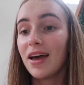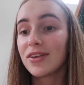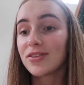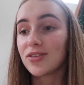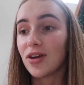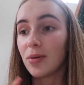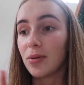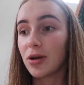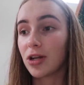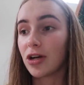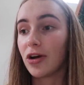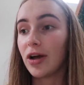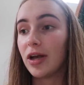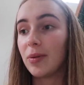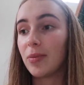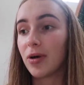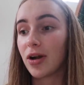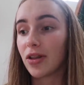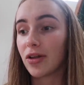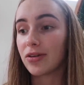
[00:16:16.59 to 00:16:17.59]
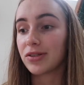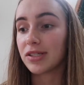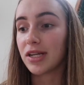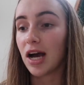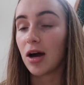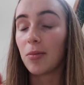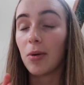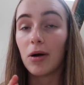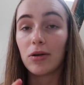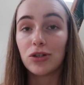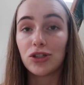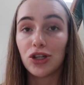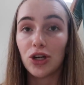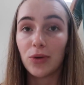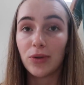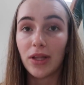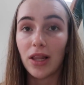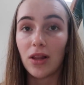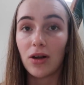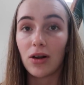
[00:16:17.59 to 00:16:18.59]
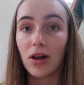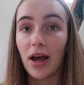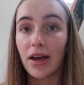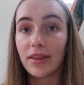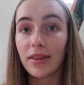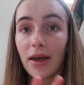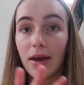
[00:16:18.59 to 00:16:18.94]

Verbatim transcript: So I'm gonna go eat one of those now, but I'll show you what they look like.